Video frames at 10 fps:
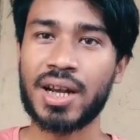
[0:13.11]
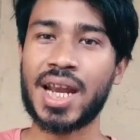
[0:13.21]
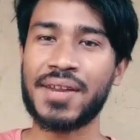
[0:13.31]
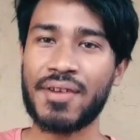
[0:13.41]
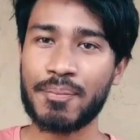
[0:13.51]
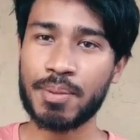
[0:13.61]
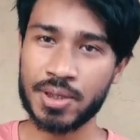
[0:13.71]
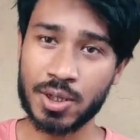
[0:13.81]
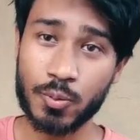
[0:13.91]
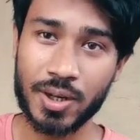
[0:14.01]

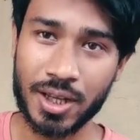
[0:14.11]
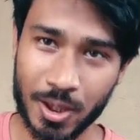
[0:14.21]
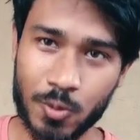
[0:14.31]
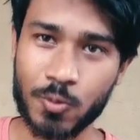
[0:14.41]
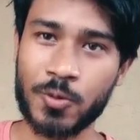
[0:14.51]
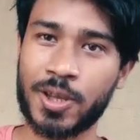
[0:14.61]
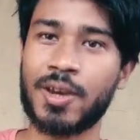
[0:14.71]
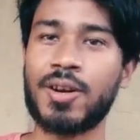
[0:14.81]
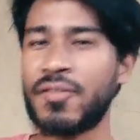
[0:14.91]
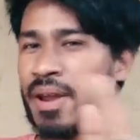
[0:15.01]
95% were Hindu.
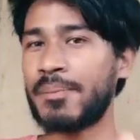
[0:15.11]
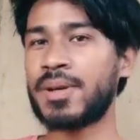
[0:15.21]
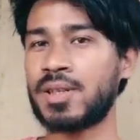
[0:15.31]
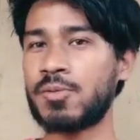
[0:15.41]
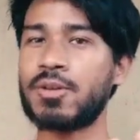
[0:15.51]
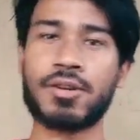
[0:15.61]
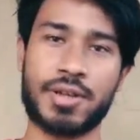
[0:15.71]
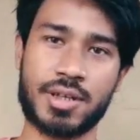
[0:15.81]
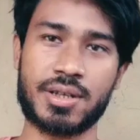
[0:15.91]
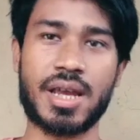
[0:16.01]
Okay. Only 5% were
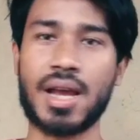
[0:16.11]
Christians.